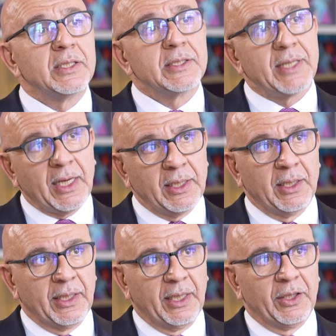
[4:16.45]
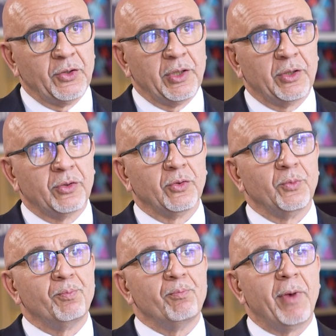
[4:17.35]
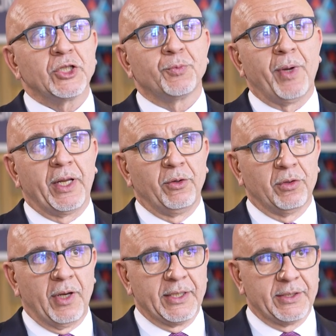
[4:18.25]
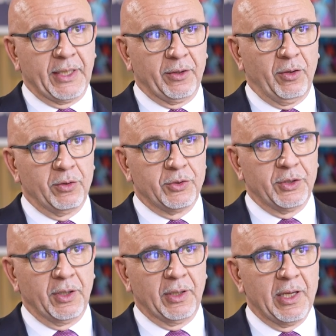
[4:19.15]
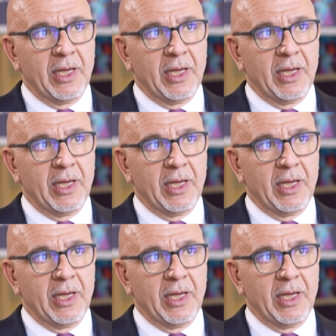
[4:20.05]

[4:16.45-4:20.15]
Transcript: Secondly, you need to much better utilize technology